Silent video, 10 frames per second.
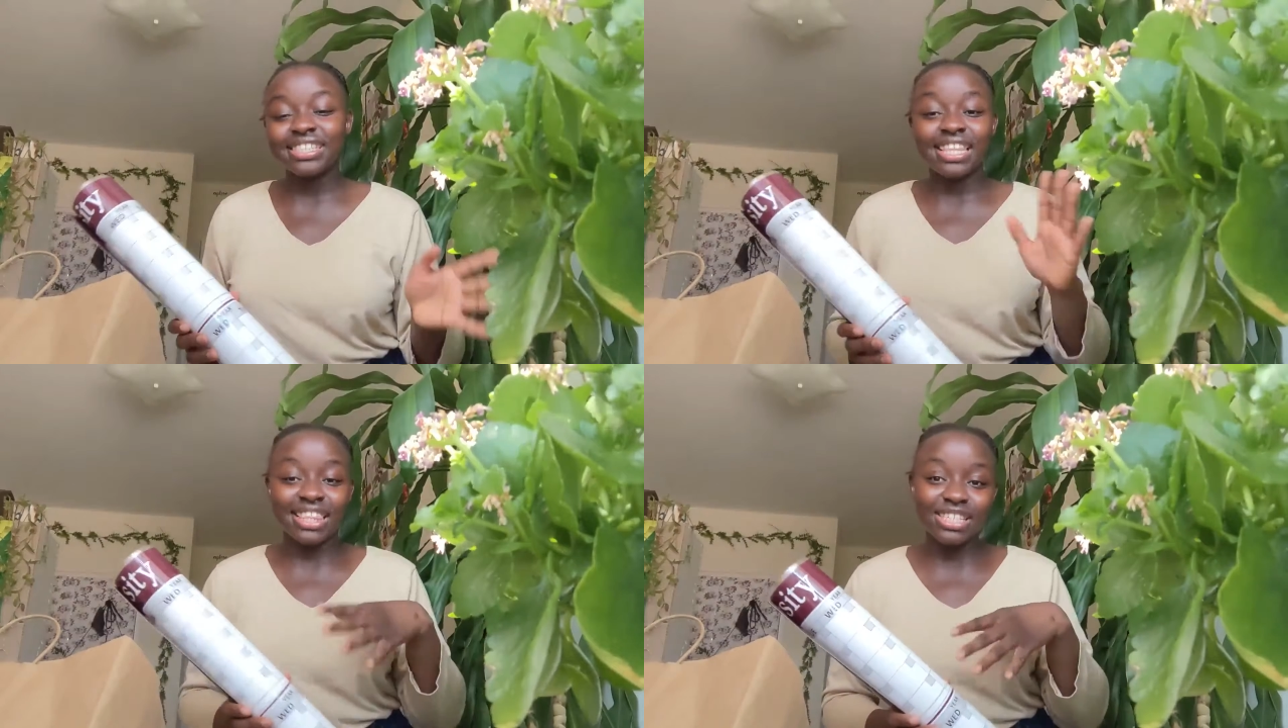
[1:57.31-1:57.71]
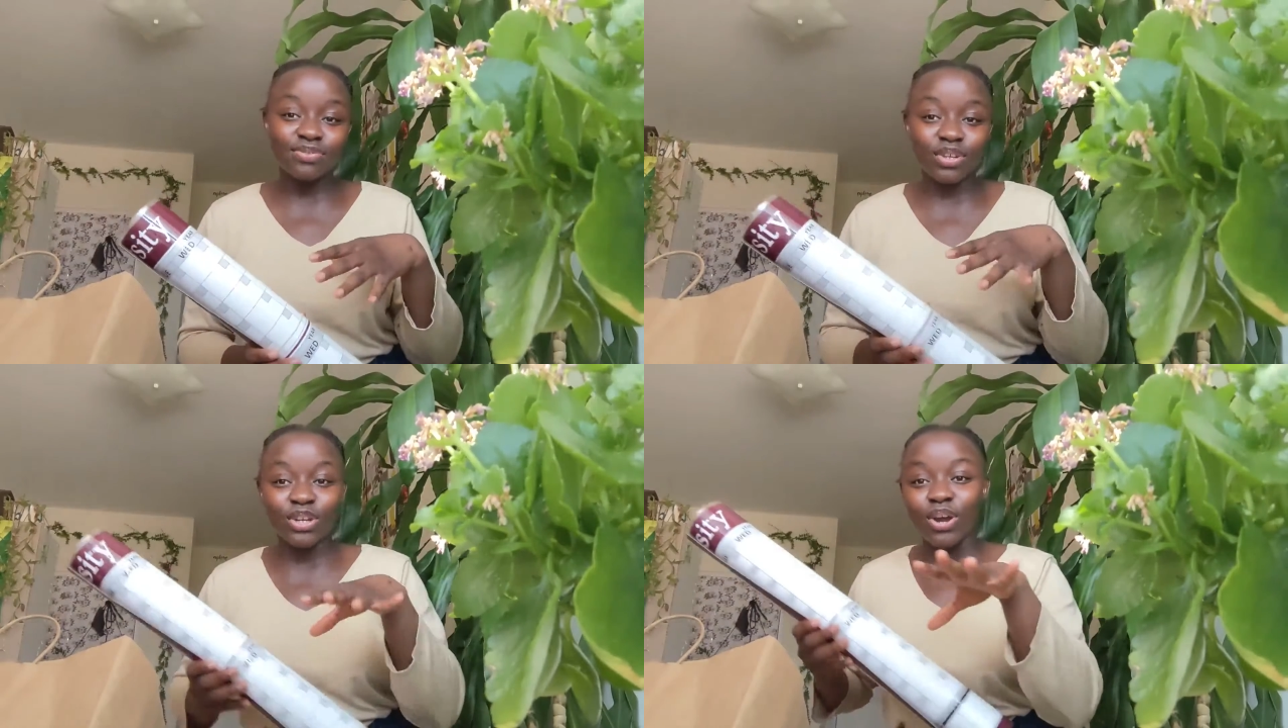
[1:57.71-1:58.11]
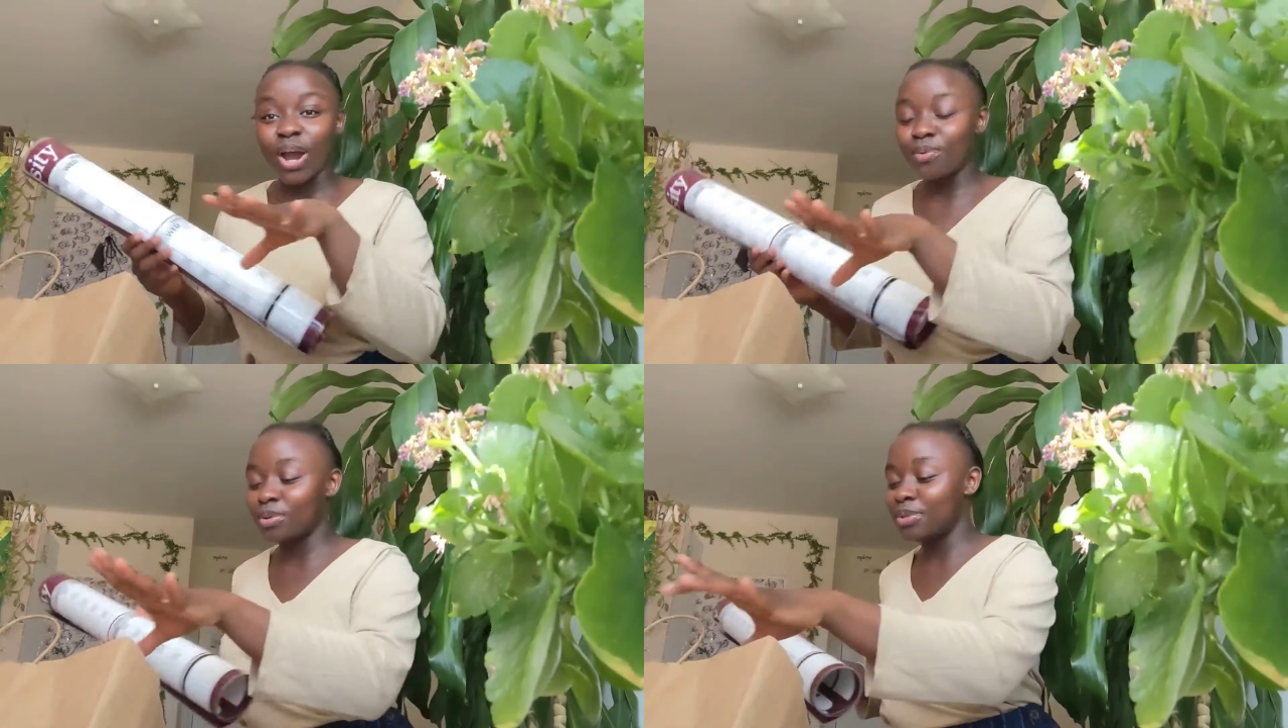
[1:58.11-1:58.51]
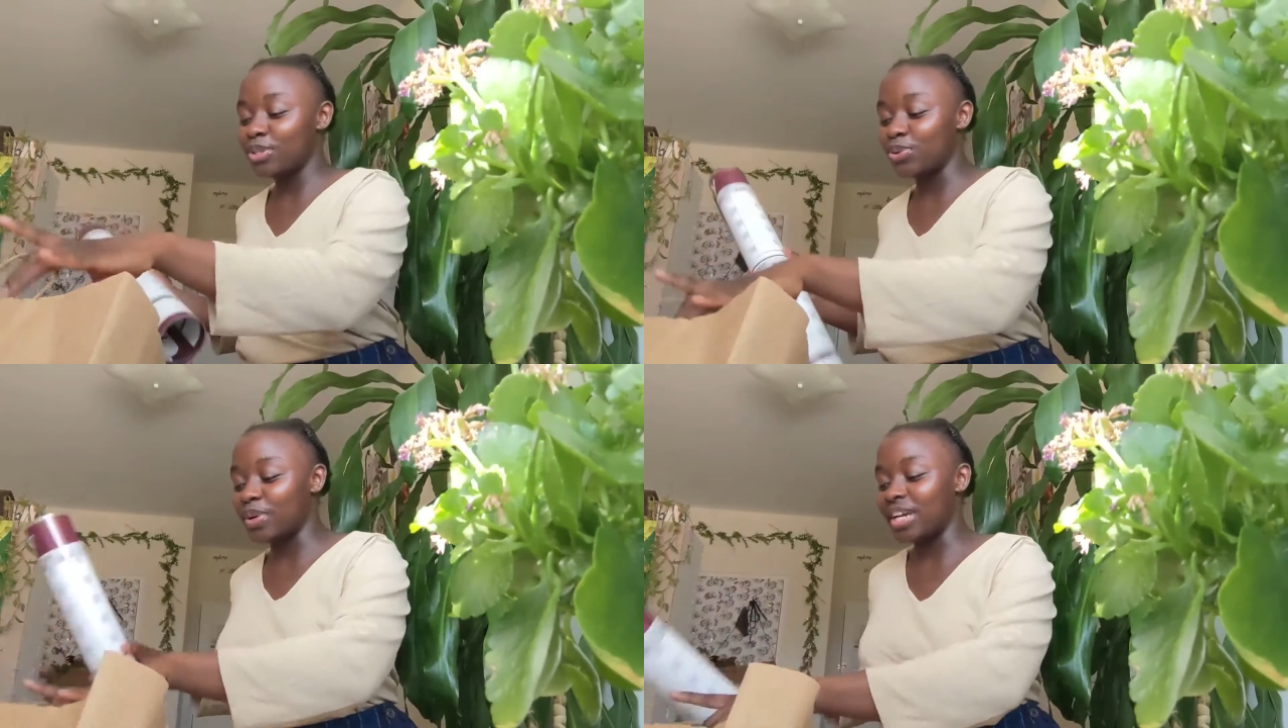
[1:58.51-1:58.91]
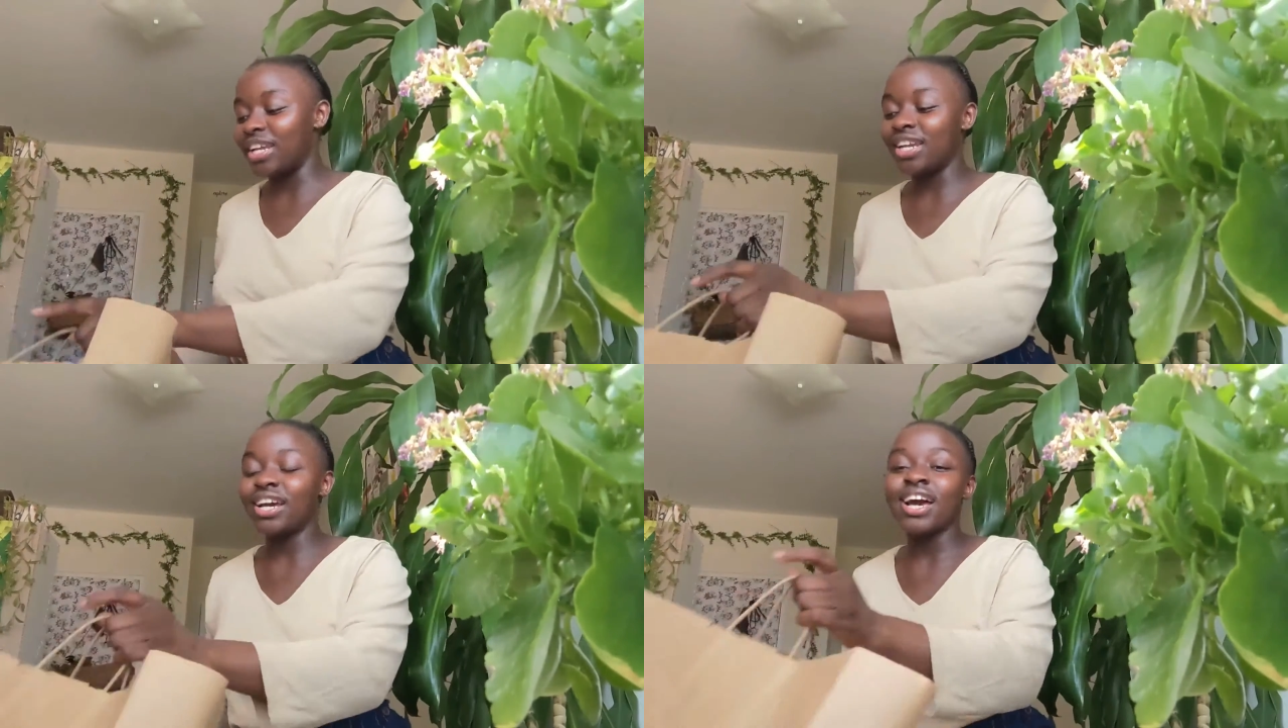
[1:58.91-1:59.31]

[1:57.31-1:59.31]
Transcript: In this video I will be doing